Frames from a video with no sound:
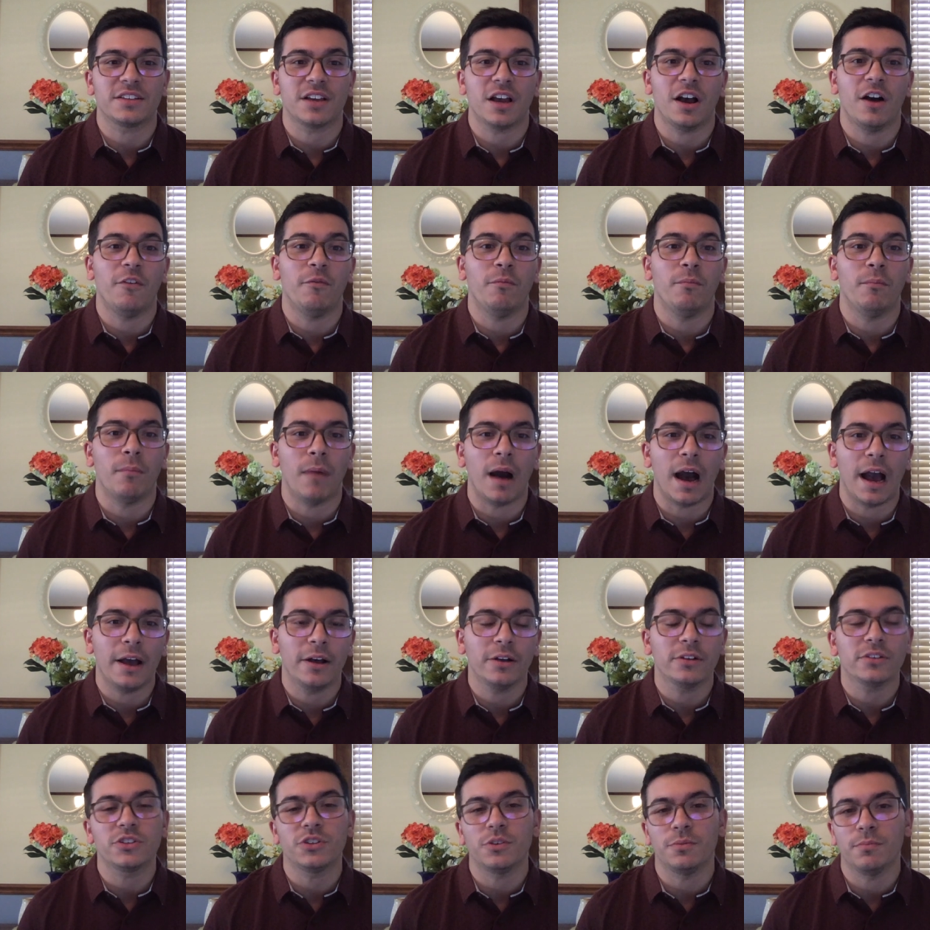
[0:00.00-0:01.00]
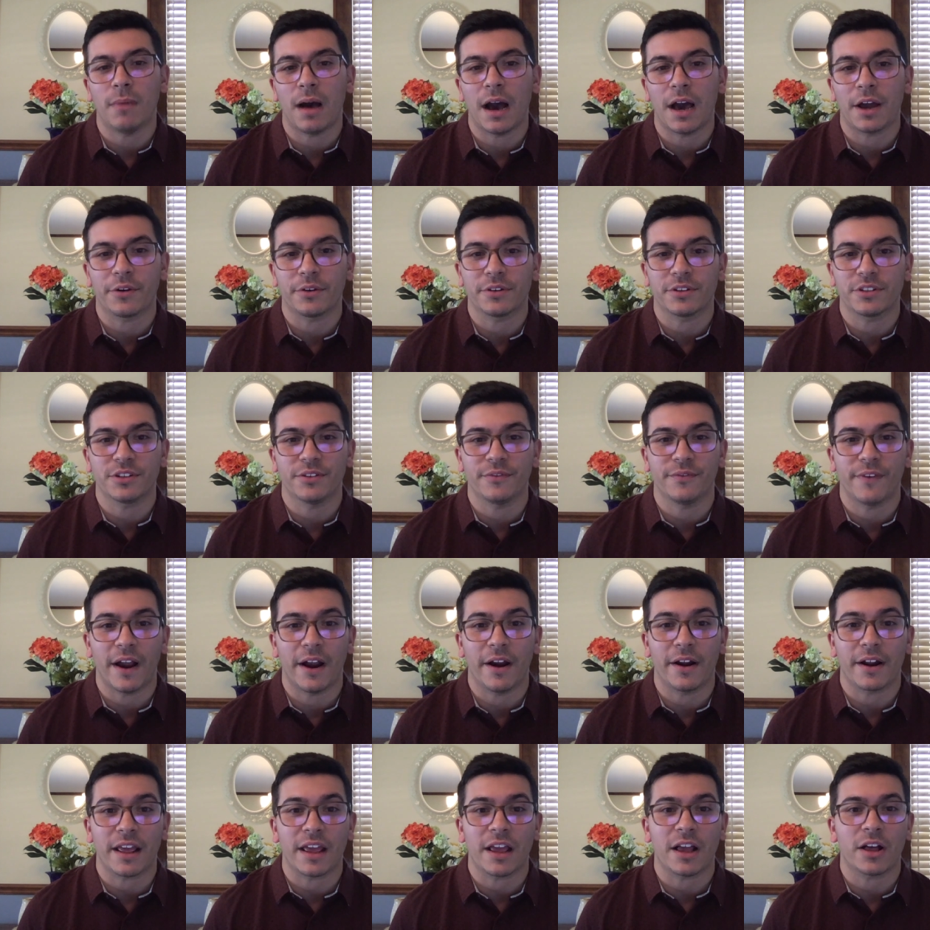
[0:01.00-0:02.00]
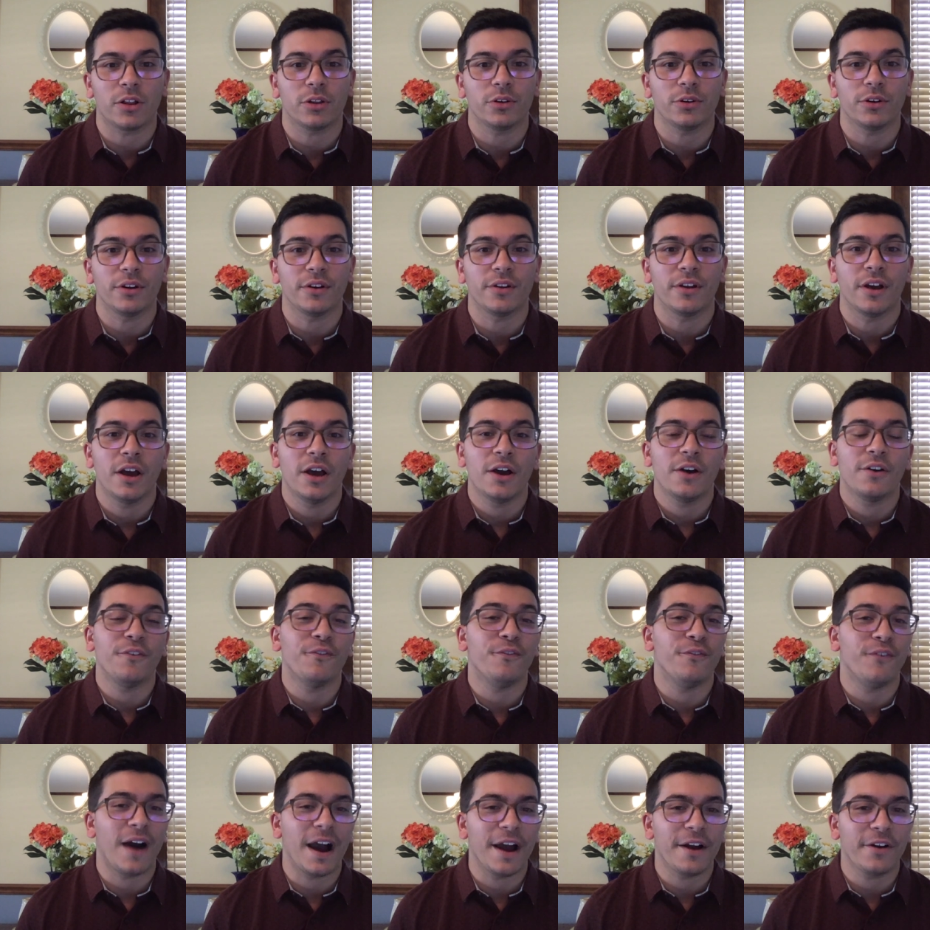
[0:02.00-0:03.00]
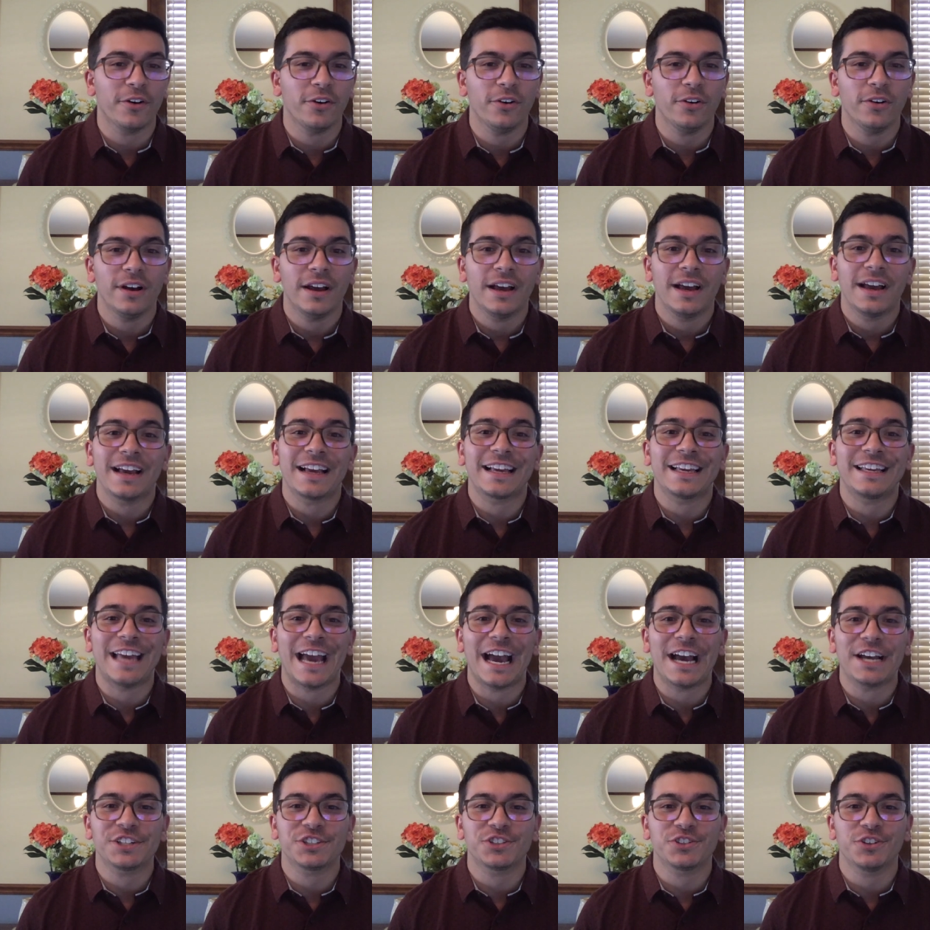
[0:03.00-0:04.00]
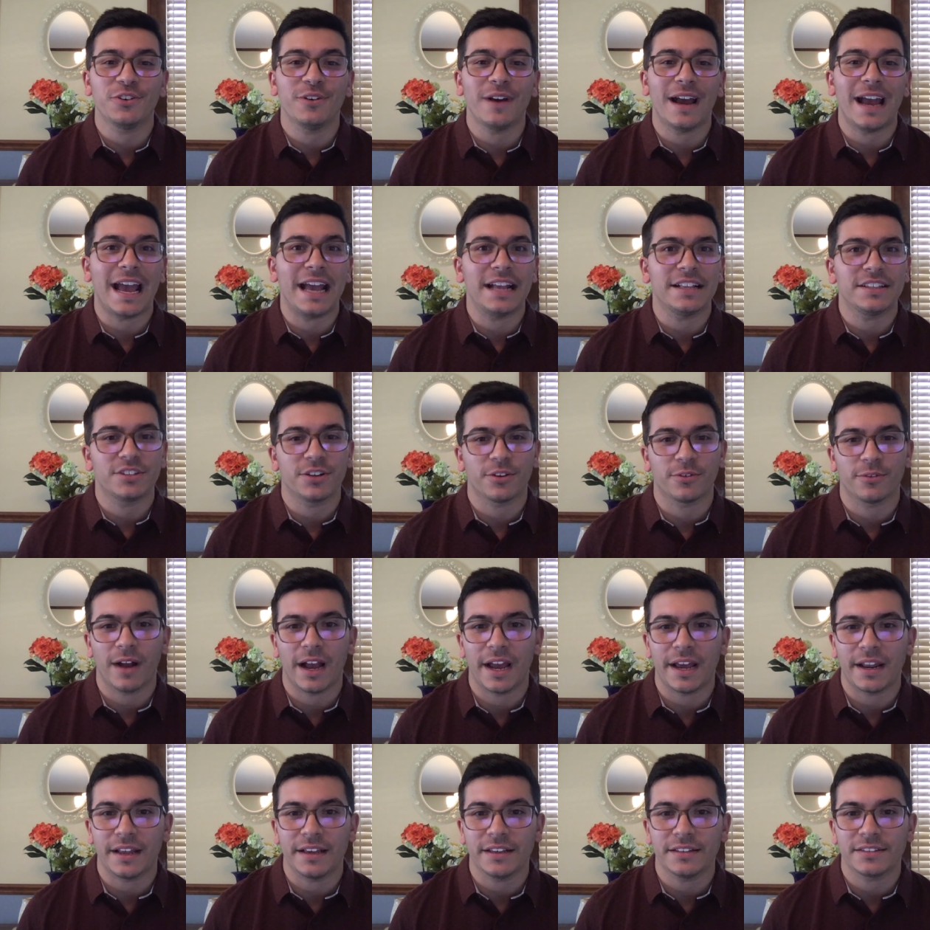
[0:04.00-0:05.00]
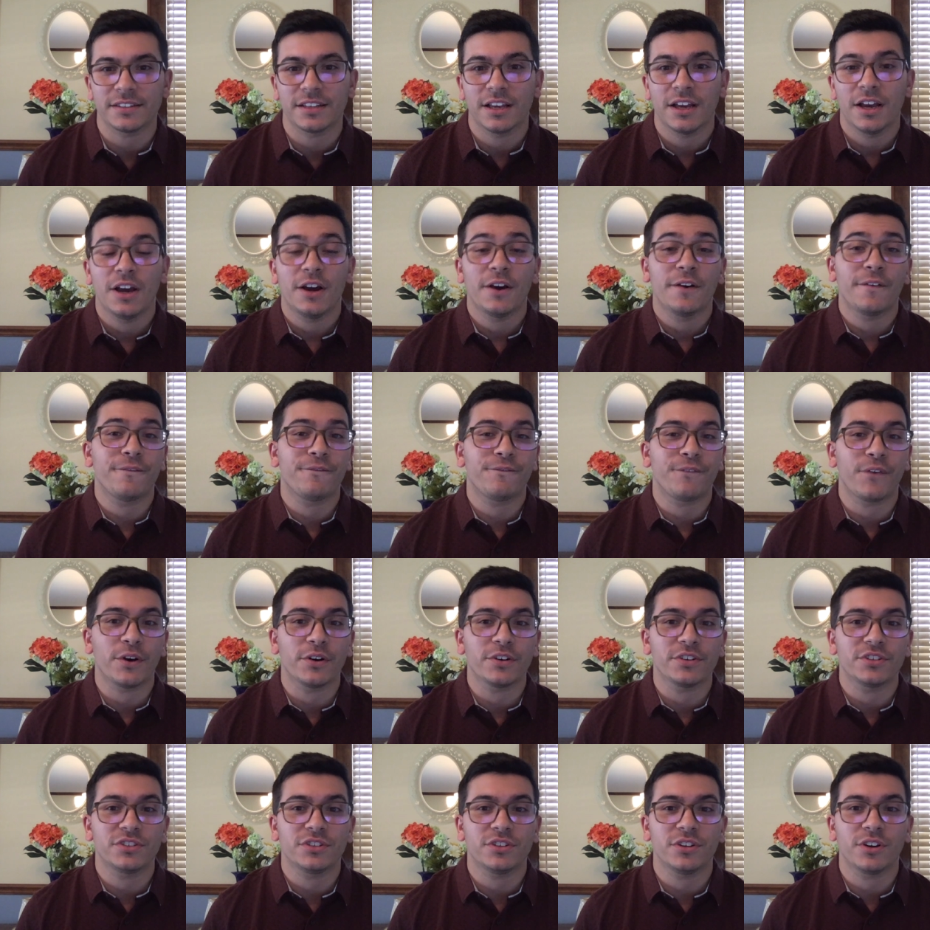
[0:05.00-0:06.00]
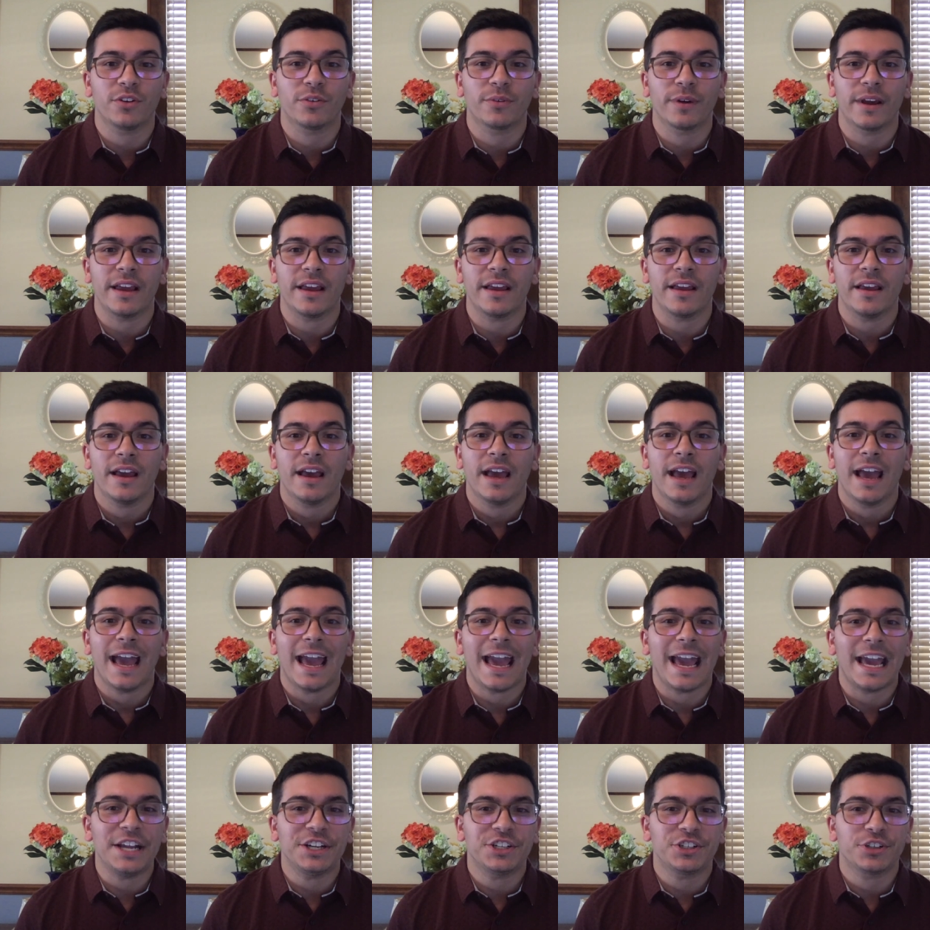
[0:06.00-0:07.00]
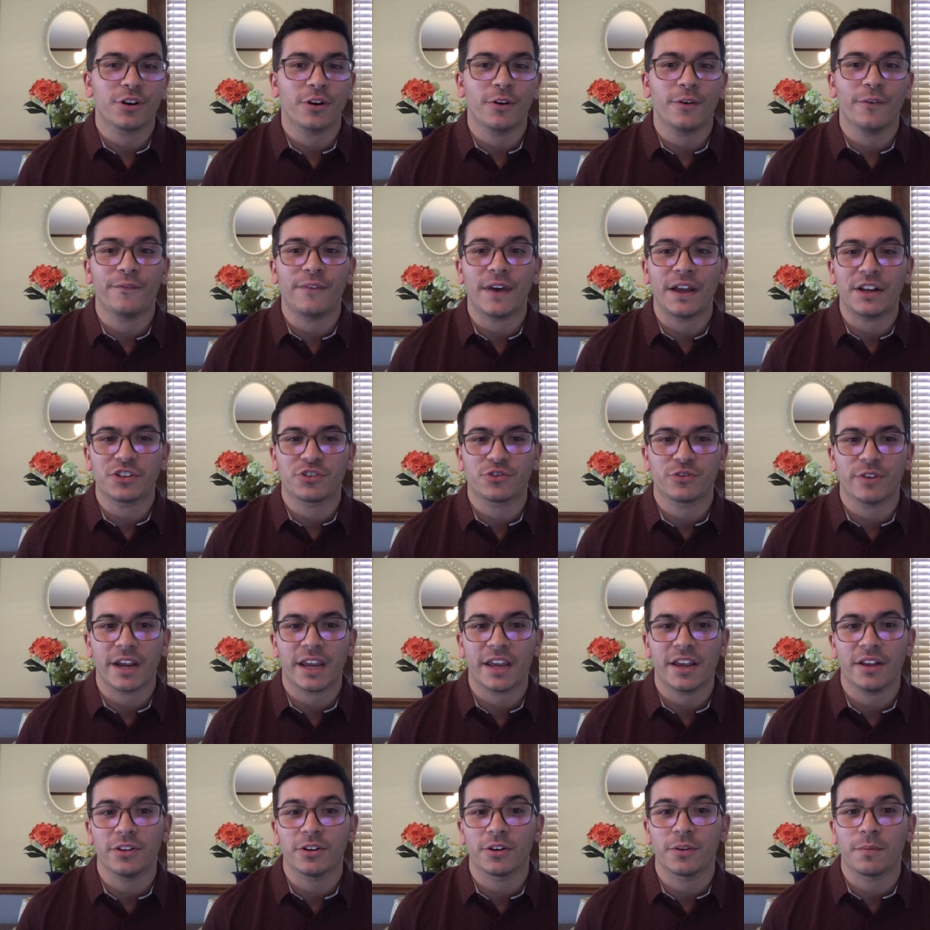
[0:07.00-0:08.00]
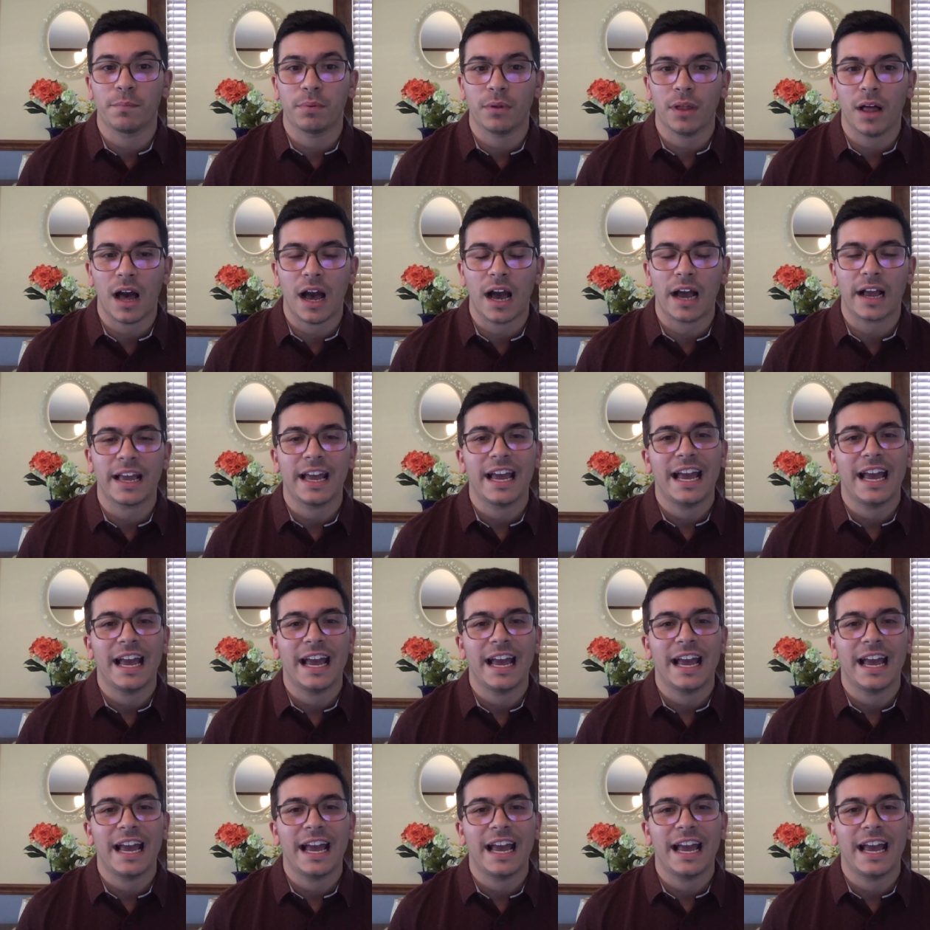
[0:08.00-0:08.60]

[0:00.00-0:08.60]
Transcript: of mild to moderate severity included viral gastroenteritis, first-degree atrioventricular block,